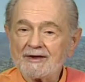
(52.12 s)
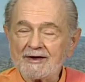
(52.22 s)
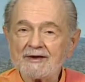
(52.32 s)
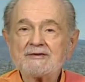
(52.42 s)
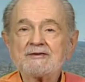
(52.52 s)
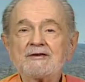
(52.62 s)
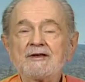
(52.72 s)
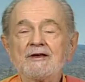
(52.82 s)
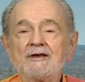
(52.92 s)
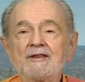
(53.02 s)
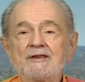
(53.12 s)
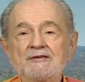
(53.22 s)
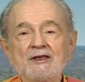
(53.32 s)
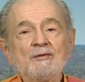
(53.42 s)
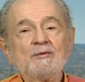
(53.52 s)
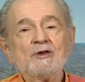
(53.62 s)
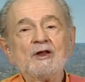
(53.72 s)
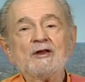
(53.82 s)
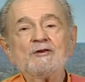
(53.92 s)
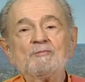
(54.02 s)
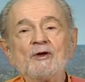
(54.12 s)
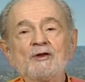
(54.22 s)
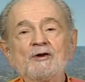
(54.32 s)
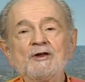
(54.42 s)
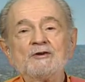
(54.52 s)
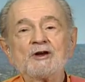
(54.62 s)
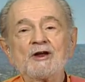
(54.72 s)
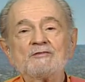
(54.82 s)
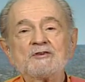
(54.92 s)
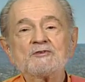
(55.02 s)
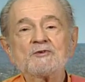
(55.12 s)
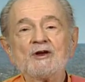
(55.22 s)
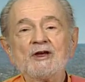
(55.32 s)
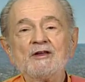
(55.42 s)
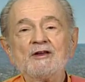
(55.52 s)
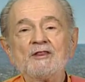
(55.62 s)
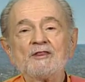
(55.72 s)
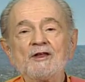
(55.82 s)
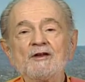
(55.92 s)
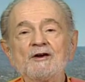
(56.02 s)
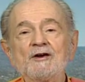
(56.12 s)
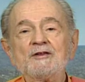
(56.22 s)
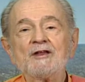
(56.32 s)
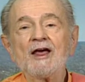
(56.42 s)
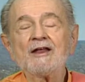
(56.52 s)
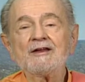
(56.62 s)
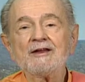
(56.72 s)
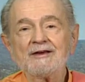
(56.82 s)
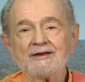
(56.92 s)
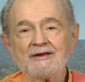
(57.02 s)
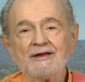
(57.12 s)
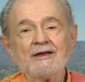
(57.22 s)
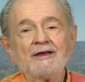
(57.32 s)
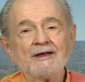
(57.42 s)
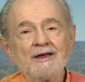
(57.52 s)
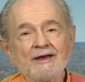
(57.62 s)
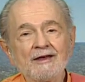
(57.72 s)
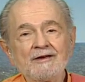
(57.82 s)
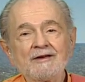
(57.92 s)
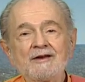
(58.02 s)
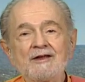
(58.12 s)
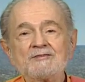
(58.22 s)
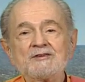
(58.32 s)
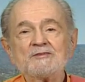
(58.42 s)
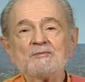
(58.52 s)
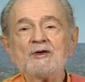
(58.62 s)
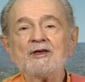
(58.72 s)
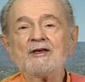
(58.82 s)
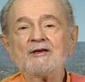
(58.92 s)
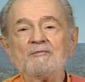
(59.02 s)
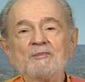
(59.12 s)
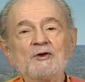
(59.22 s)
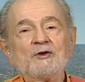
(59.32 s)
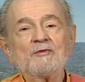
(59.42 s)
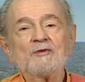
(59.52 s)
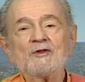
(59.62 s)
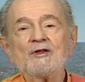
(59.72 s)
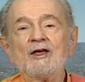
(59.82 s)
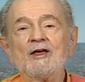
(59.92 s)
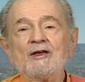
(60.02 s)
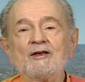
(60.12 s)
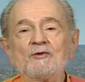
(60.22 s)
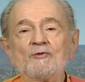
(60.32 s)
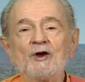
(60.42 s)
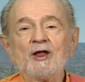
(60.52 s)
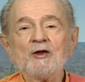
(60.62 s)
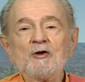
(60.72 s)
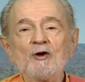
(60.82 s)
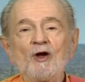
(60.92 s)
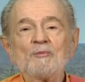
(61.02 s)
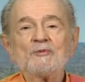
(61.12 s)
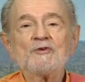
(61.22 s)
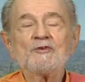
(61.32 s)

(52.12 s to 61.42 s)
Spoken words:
Yes, the same mother nature gives us rain and thunder and lightning, and gives us beautiful raindrops,